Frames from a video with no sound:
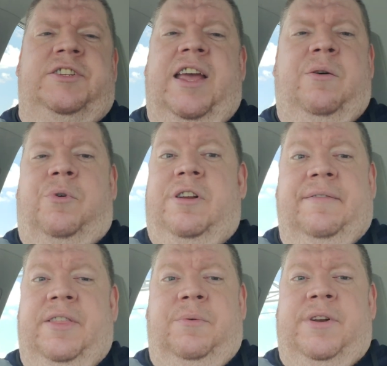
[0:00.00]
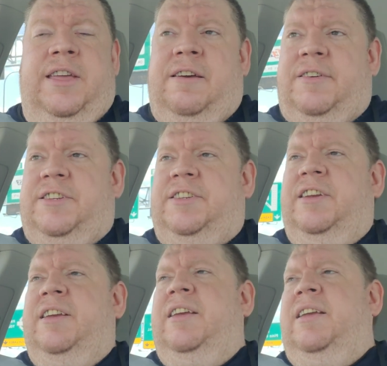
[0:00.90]
take whatever they want to give us.
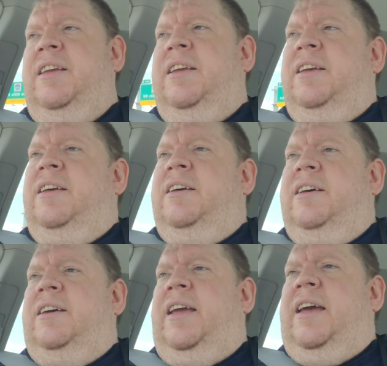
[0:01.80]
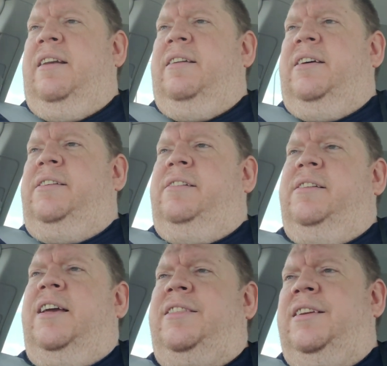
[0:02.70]
And
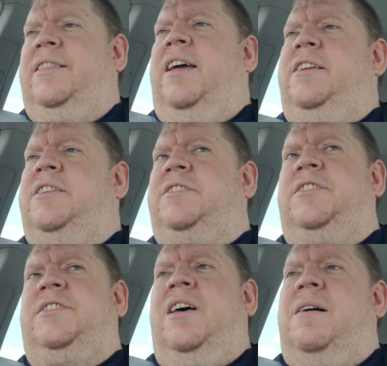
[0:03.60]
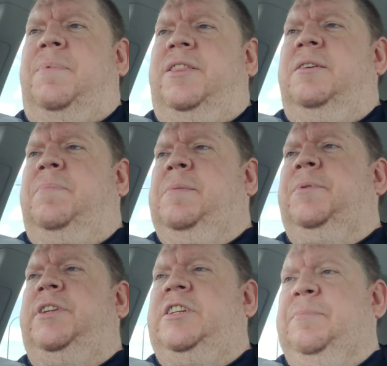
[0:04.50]
I think that needs to stop. I think
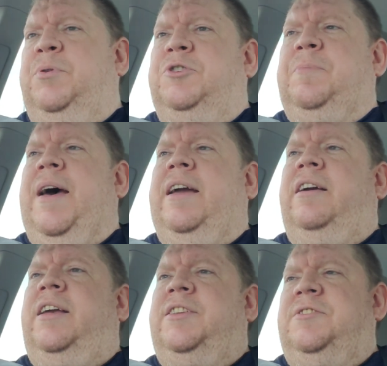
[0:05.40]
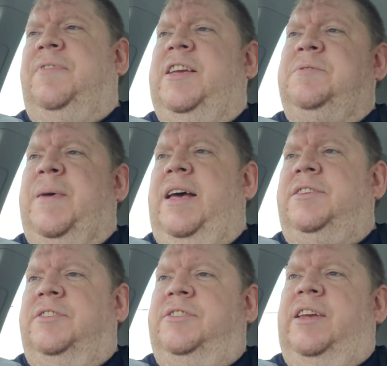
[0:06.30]
people need to push back against face
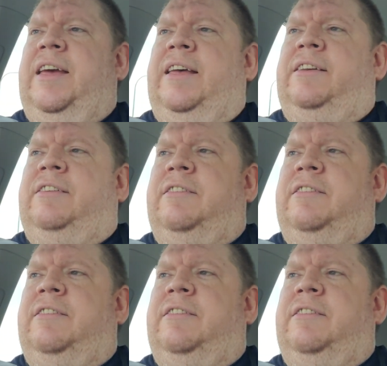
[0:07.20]
masks and